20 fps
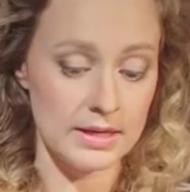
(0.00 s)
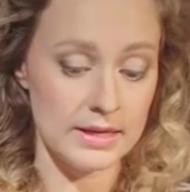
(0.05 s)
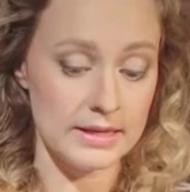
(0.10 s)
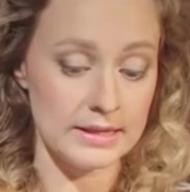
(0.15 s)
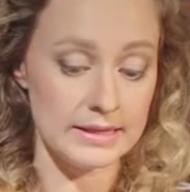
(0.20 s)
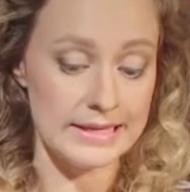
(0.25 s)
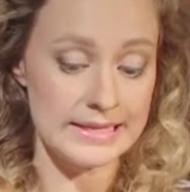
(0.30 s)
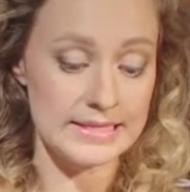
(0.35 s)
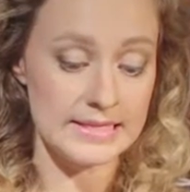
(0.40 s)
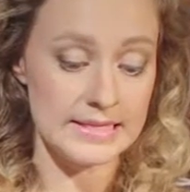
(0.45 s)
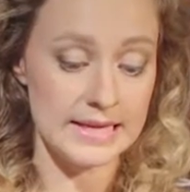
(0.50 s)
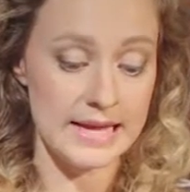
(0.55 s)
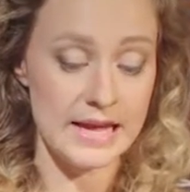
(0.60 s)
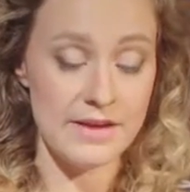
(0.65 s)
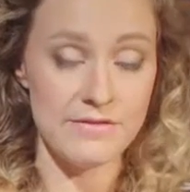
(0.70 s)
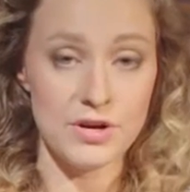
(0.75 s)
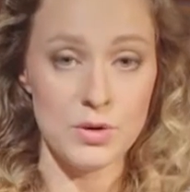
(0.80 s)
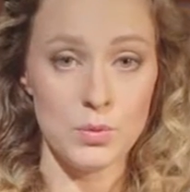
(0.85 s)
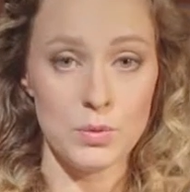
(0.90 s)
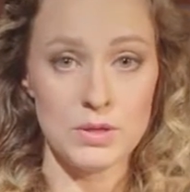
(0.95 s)
and letting
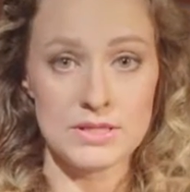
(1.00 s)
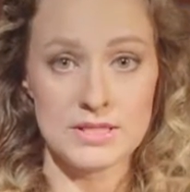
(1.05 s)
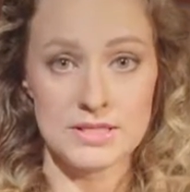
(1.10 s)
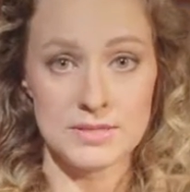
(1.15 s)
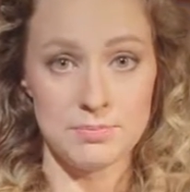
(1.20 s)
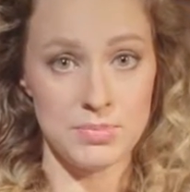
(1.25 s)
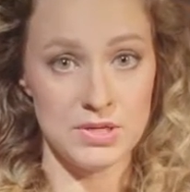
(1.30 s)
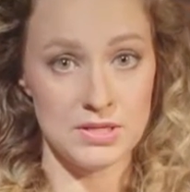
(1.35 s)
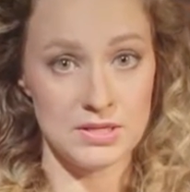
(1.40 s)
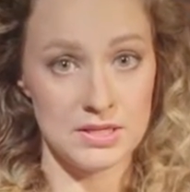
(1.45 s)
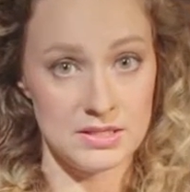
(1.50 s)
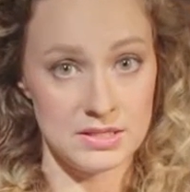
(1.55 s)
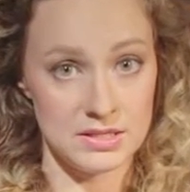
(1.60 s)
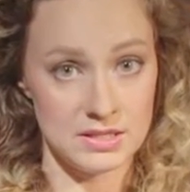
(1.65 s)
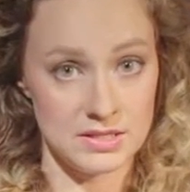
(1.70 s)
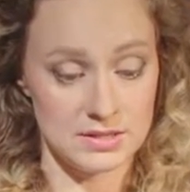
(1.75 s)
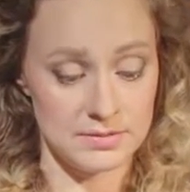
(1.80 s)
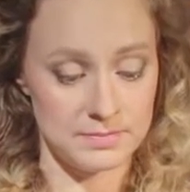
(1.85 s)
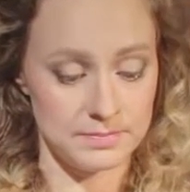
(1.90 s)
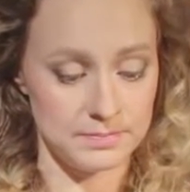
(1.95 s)
everyone spit at
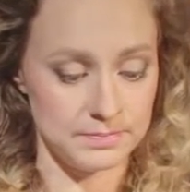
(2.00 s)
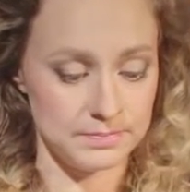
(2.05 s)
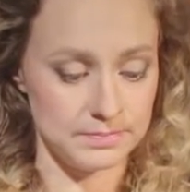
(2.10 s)
it.